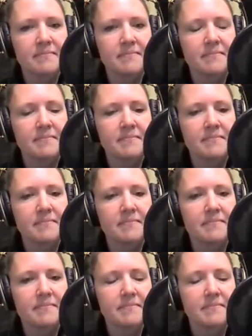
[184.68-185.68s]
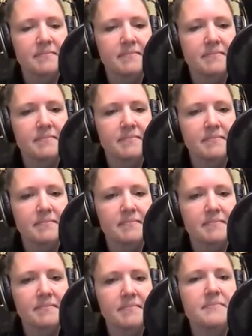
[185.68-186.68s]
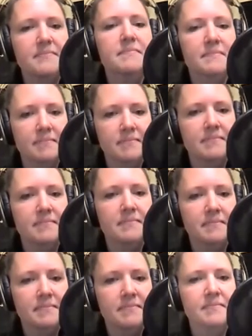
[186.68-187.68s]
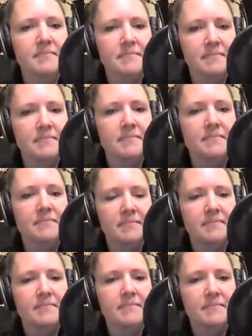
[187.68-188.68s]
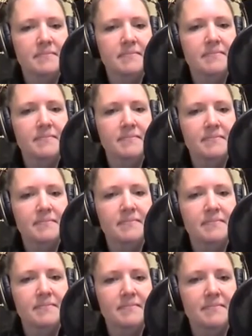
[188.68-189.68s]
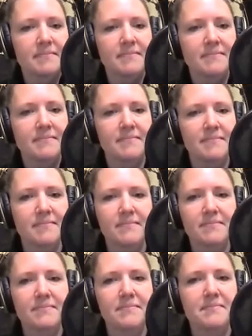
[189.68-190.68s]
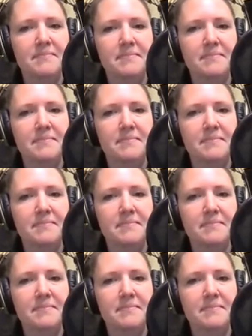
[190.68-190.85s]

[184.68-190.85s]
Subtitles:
[no speech]